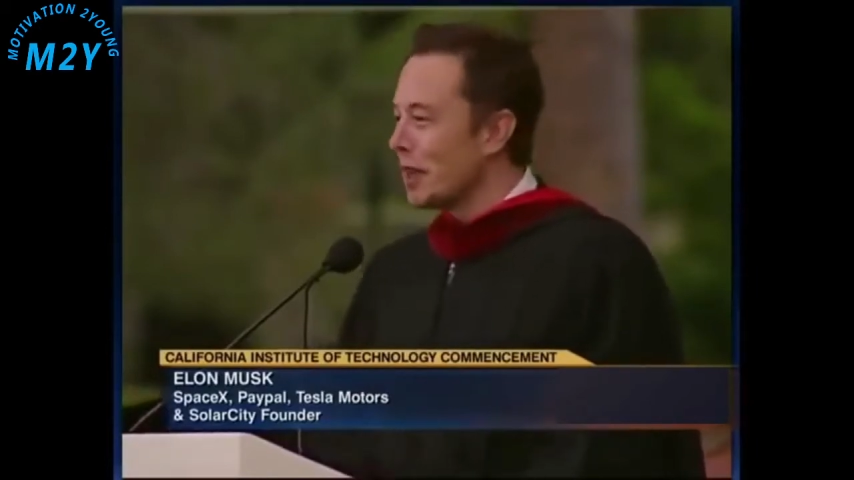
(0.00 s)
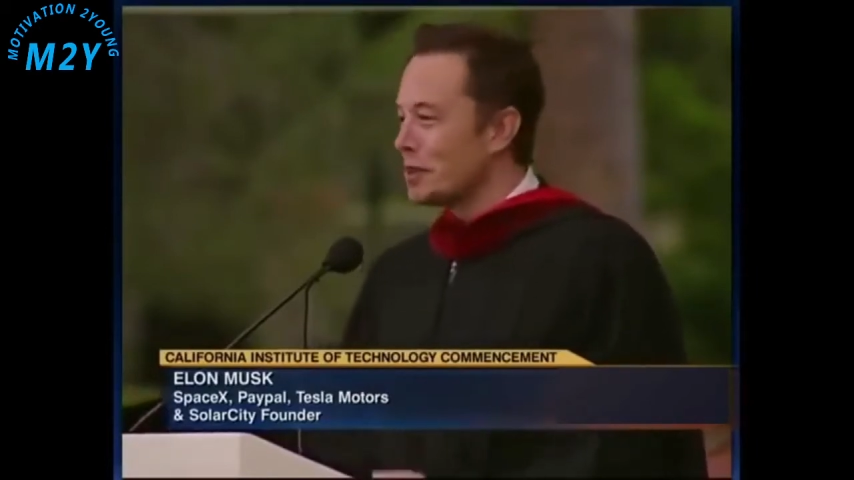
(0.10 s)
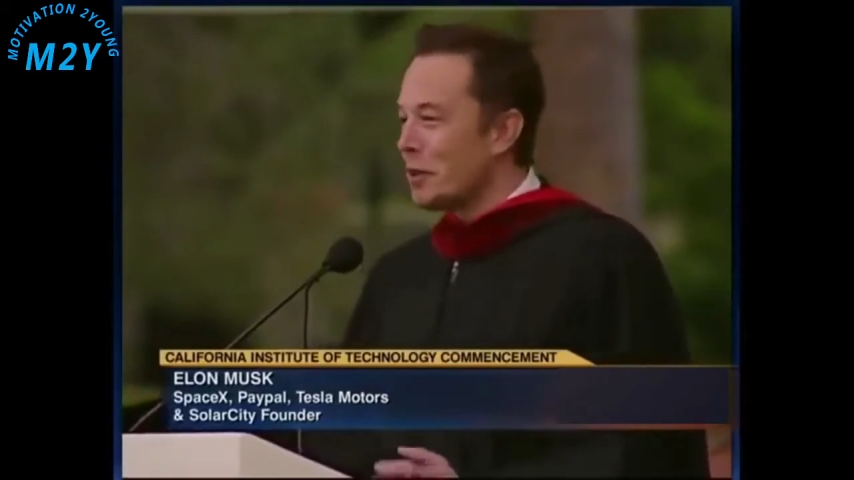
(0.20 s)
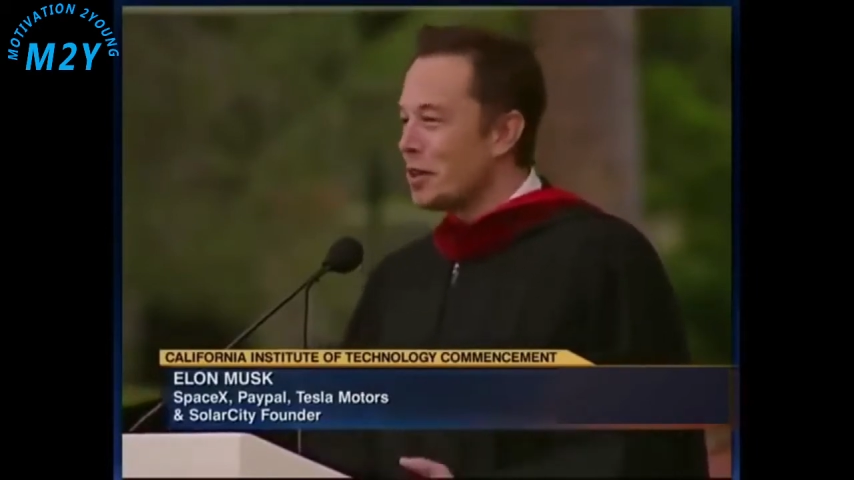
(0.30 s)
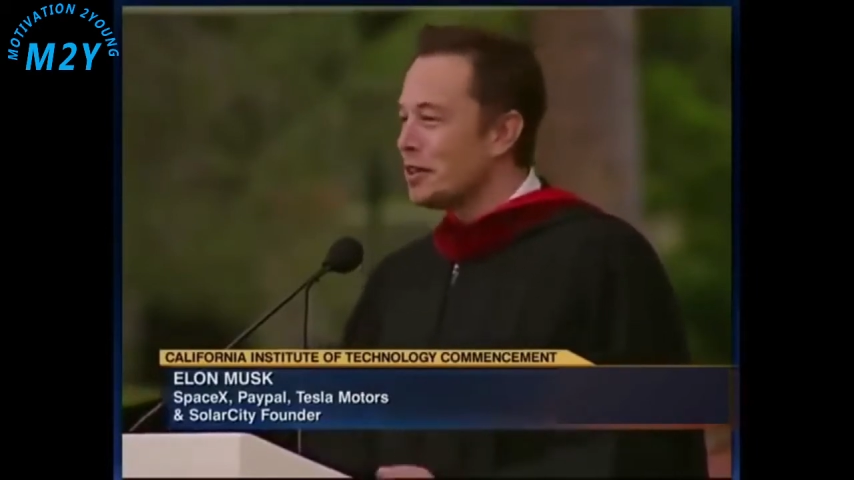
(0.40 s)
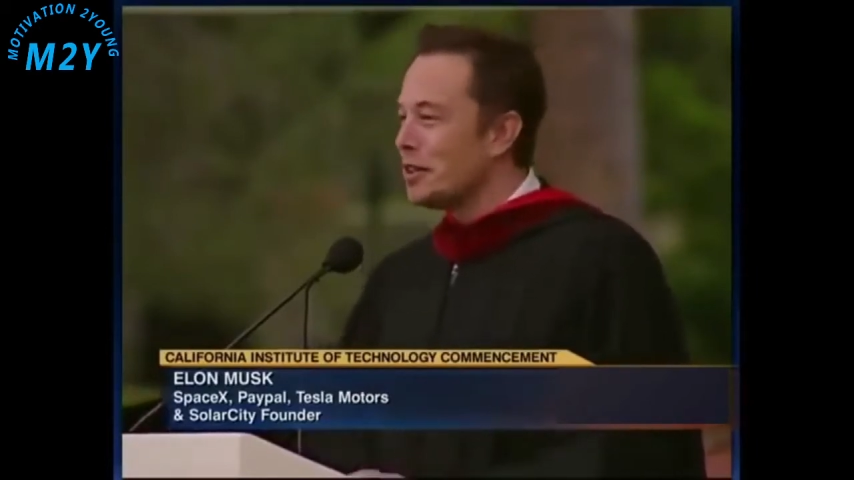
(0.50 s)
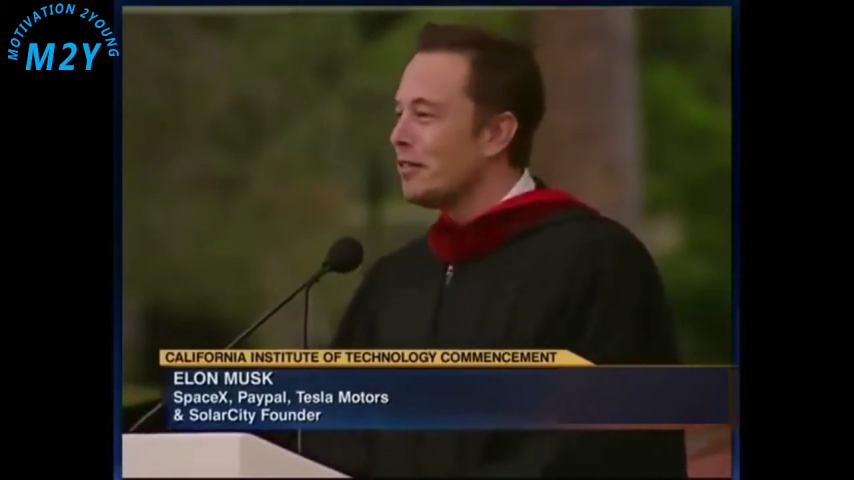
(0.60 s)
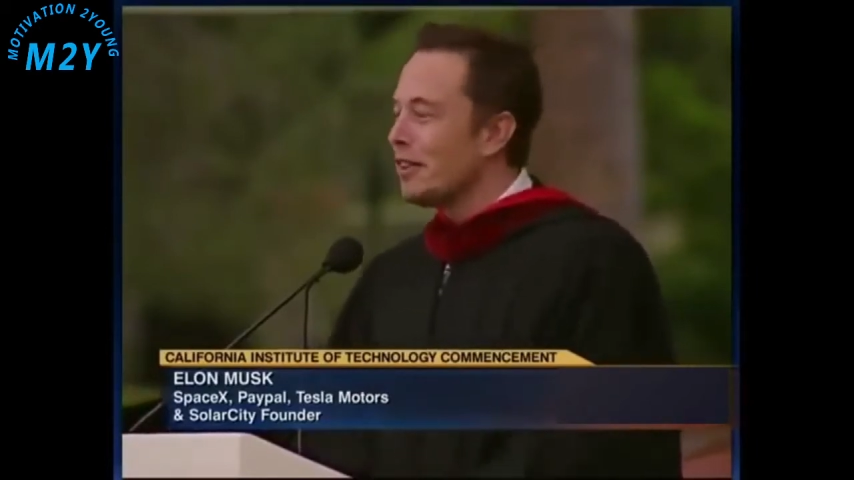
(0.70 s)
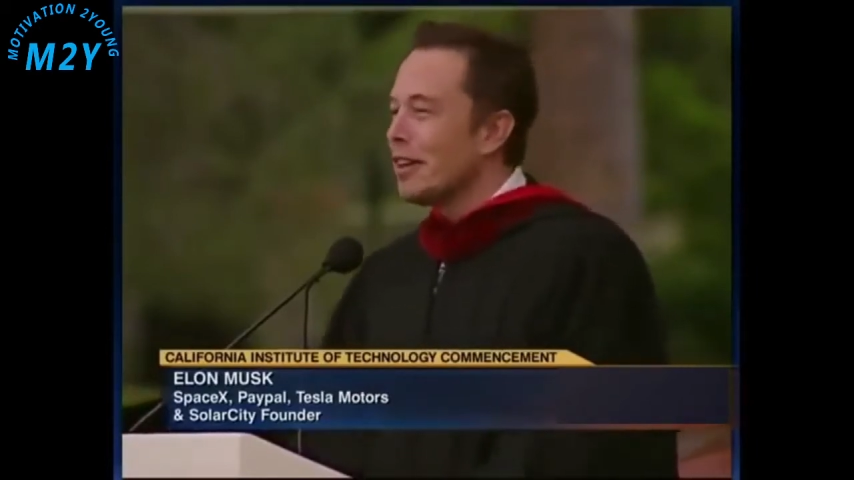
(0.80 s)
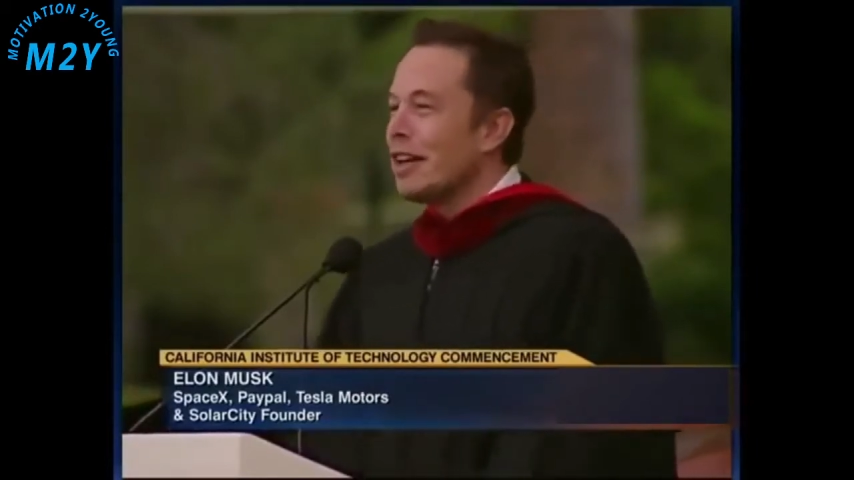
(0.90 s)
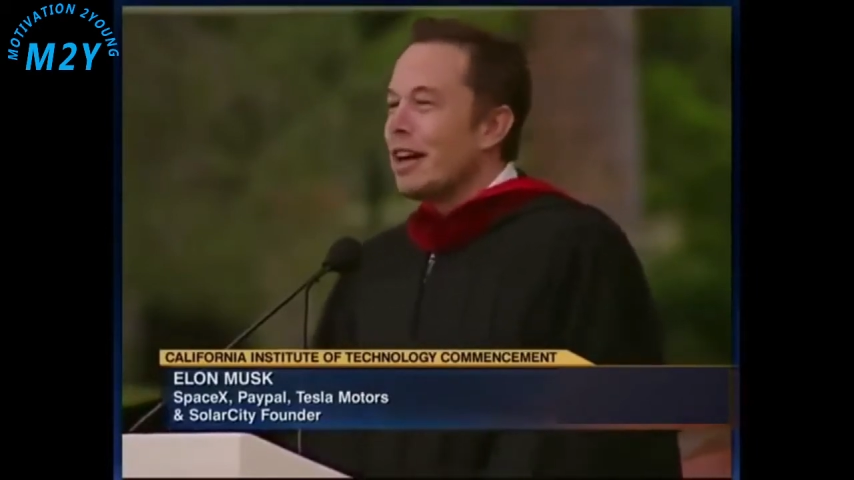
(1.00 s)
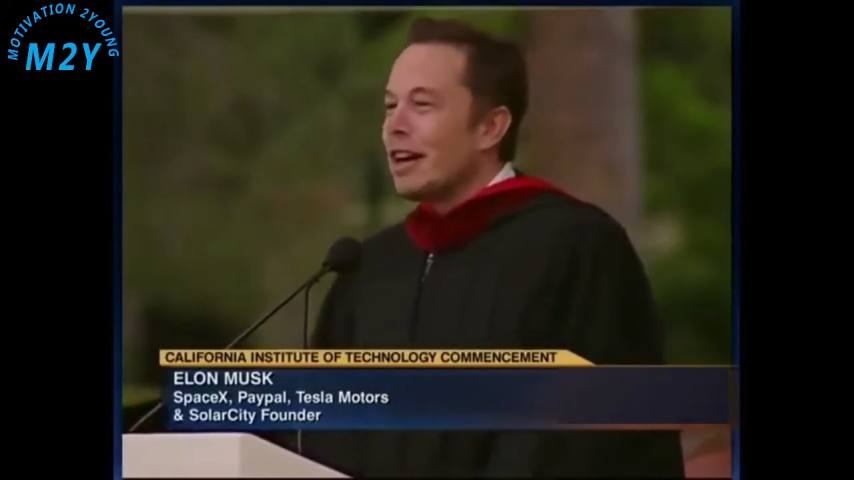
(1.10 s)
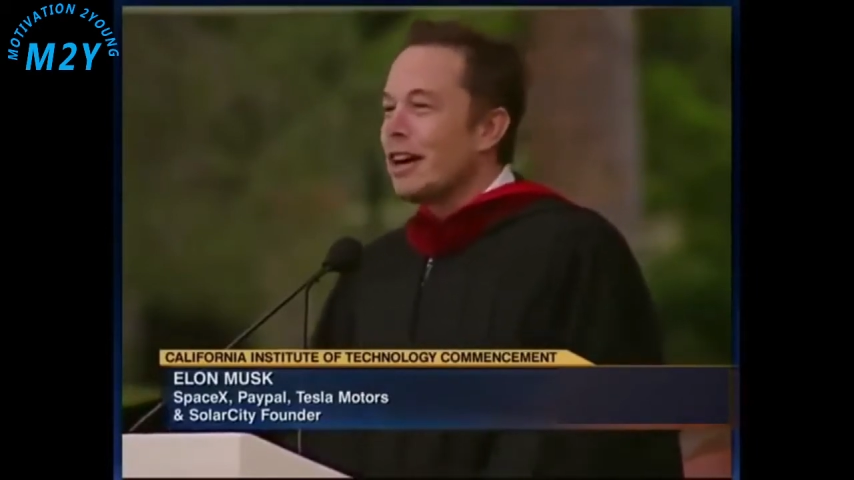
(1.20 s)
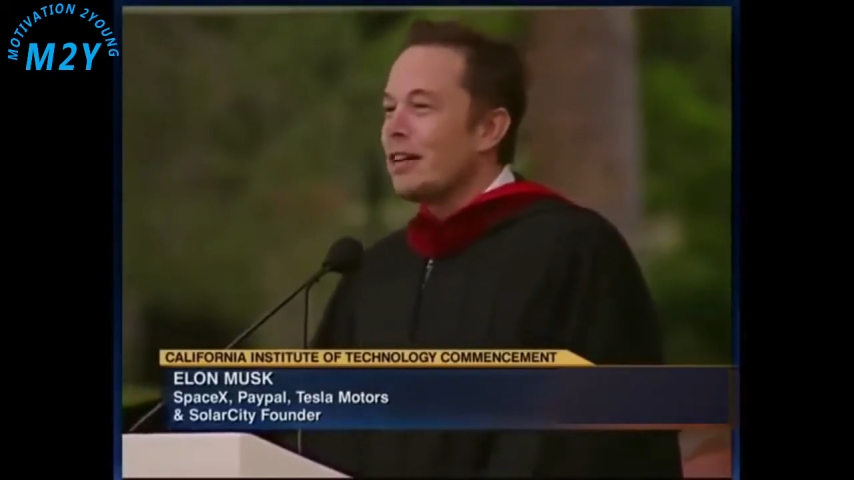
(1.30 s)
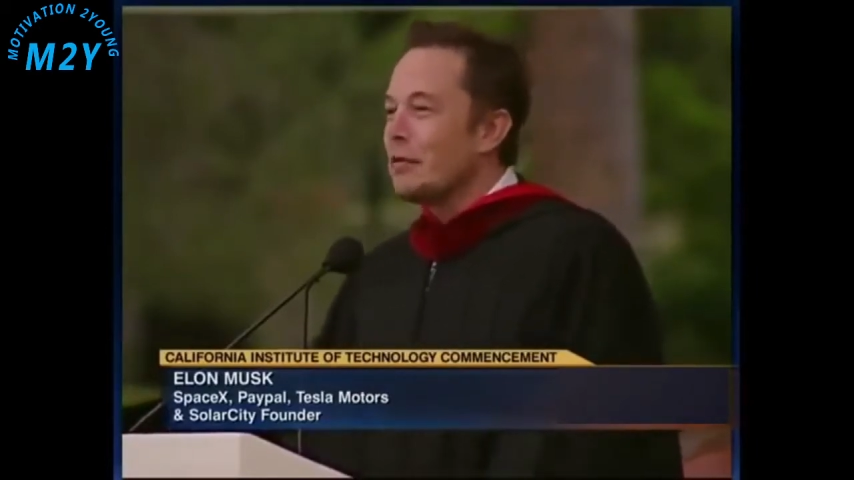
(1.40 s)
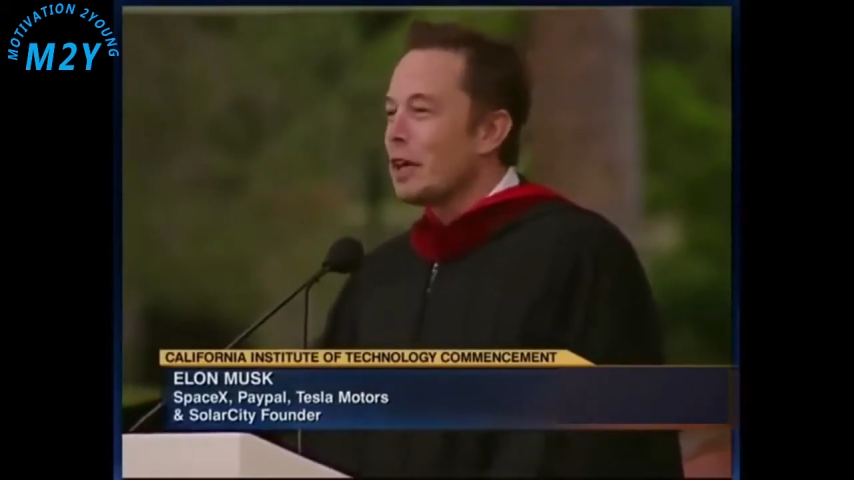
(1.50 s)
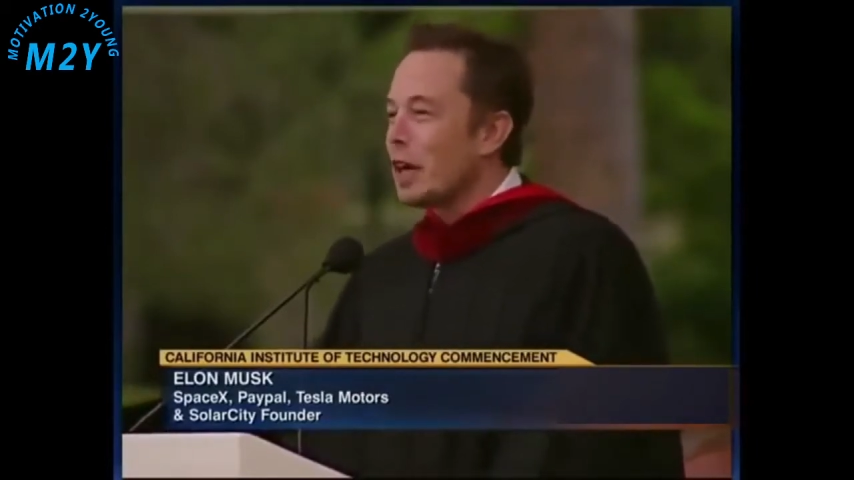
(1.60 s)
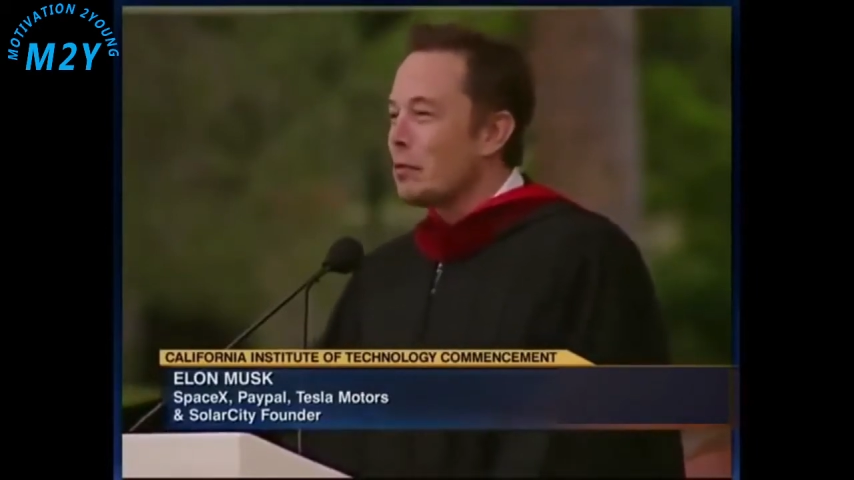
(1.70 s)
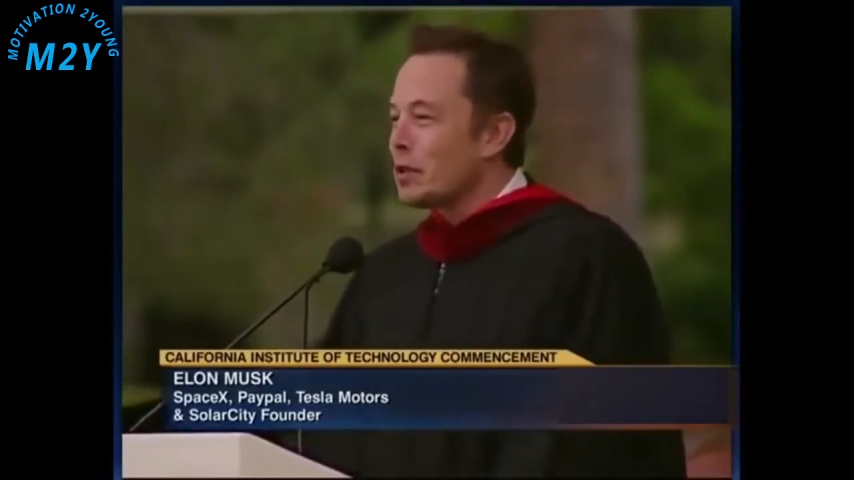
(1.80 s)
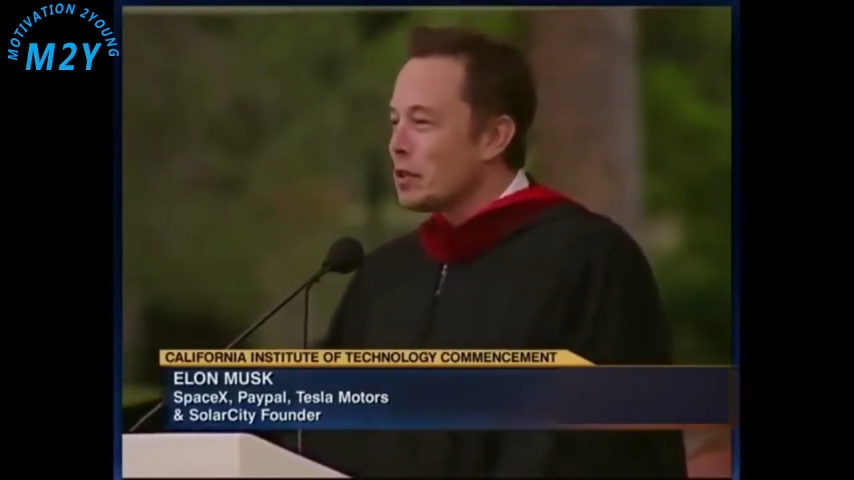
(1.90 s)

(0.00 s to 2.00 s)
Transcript: that's crazy. Being able